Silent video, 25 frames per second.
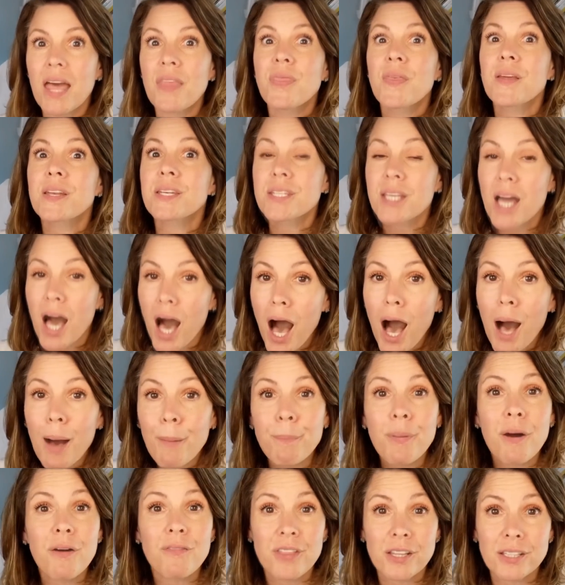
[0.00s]
the top
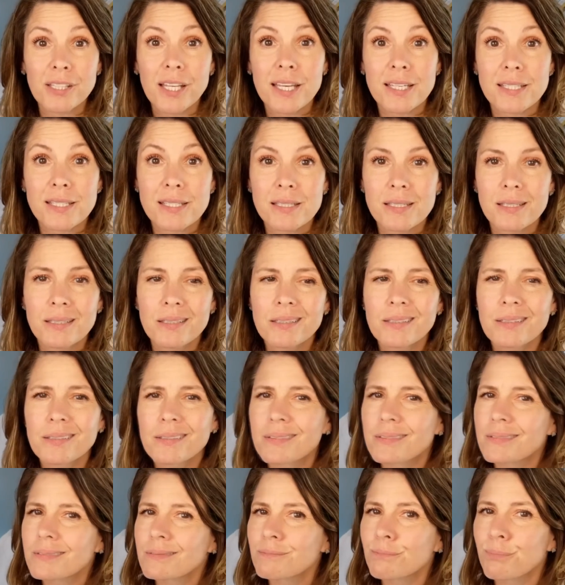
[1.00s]
of the list,
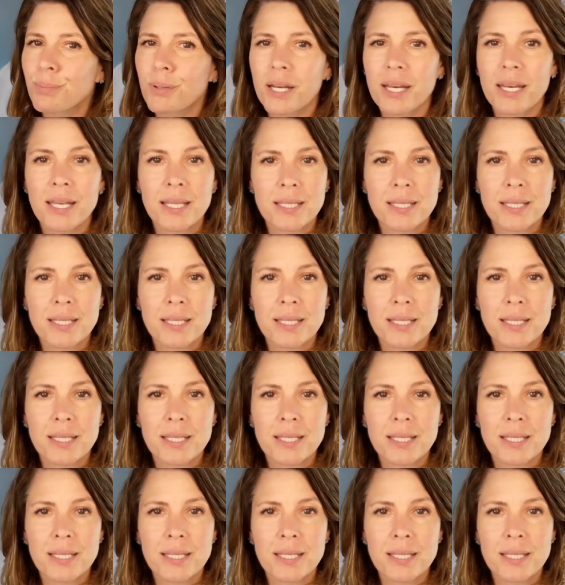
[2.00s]
but it is